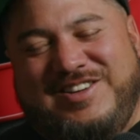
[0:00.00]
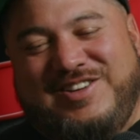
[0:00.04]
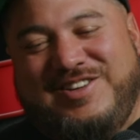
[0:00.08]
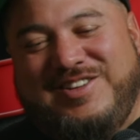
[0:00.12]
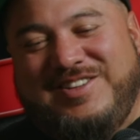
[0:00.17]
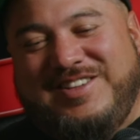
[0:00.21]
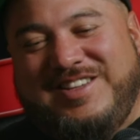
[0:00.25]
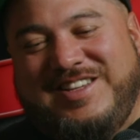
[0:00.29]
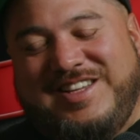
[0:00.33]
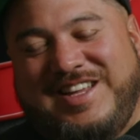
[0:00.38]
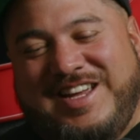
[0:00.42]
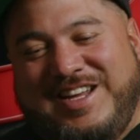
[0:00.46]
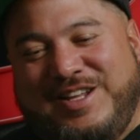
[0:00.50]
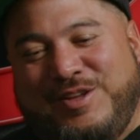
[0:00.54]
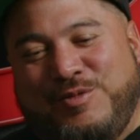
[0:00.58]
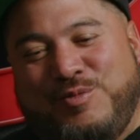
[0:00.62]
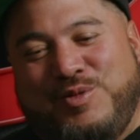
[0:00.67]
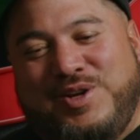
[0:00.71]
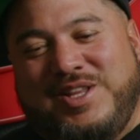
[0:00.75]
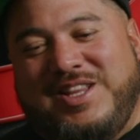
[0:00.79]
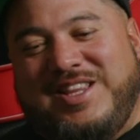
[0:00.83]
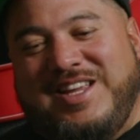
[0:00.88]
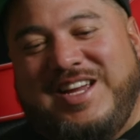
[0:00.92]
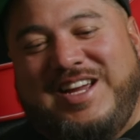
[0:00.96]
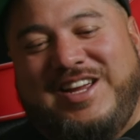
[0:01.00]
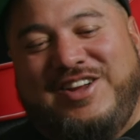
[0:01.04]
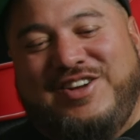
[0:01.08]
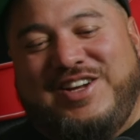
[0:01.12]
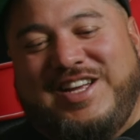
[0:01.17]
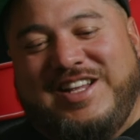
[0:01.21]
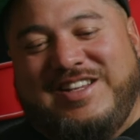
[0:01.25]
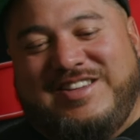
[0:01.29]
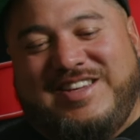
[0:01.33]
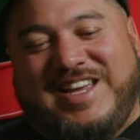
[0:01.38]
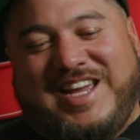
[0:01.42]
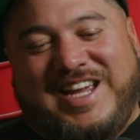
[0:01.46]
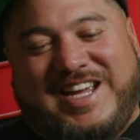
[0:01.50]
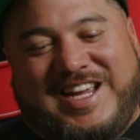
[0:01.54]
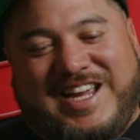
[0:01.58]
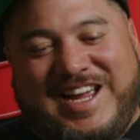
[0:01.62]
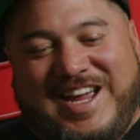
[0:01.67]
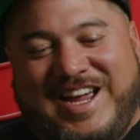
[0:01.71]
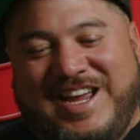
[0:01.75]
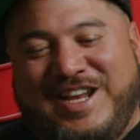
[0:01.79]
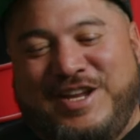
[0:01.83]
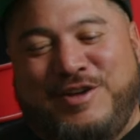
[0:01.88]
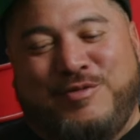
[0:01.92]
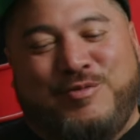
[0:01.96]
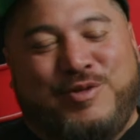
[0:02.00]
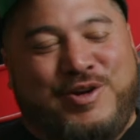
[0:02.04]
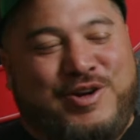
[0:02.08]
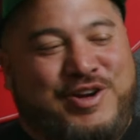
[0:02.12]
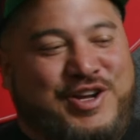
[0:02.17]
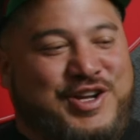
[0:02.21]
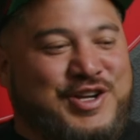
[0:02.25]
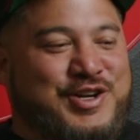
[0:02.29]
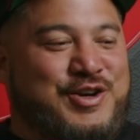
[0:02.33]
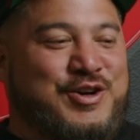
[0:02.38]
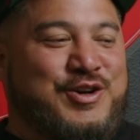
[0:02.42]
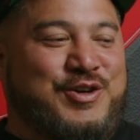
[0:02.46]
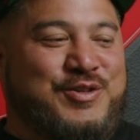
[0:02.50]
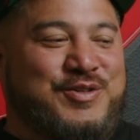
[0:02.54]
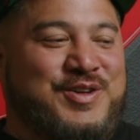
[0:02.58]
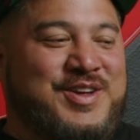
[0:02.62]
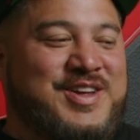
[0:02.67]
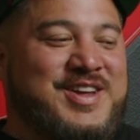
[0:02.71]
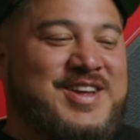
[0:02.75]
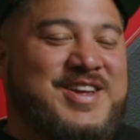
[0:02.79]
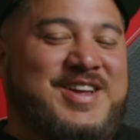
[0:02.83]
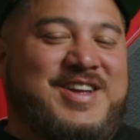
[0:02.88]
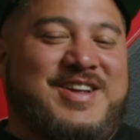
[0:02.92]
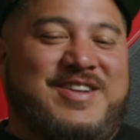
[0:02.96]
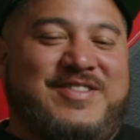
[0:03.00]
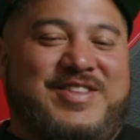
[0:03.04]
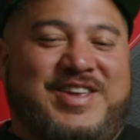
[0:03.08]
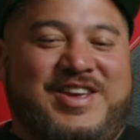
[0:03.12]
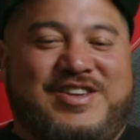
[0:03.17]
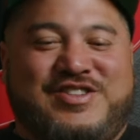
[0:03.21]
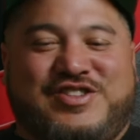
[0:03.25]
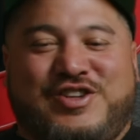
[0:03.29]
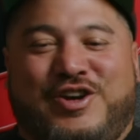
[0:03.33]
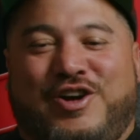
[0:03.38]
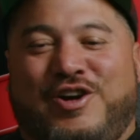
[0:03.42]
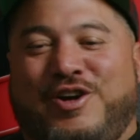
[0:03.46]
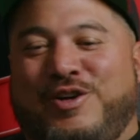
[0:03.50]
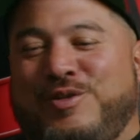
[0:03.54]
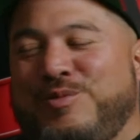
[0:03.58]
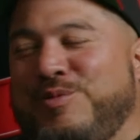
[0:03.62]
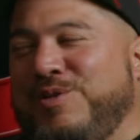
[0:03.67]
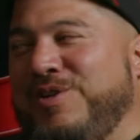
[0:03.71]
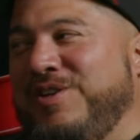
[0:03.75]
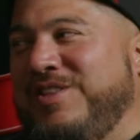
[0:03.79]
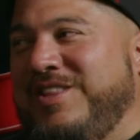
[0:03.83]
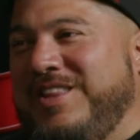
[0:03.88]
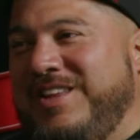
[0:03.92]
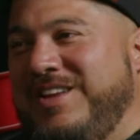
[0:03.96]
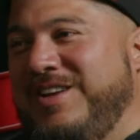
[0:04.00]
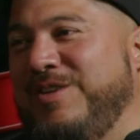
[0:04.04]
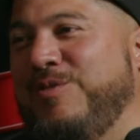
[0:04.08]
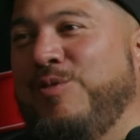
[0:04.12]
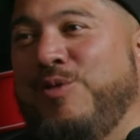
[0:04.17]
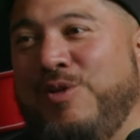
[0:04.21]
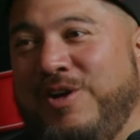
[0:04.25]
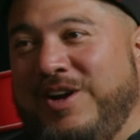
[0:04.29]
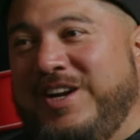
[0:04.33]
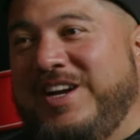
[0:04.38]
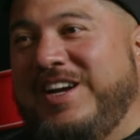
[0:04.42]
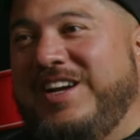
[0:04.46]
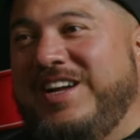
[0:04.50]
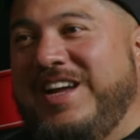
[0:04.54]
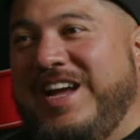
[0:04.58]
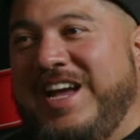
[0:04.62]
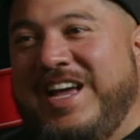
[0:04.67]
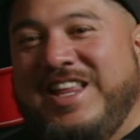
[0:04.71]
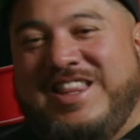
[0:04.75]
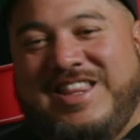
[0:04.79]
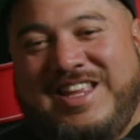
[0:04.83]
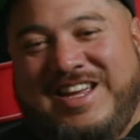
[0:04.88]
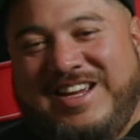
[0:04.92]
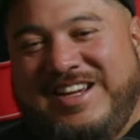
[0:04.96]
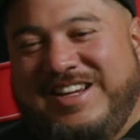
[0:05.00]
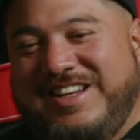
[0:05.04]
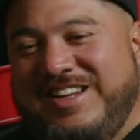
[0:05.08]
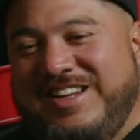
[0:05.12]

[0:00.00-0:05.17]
like the one thing you can take anywhere you go is a hard work ethic.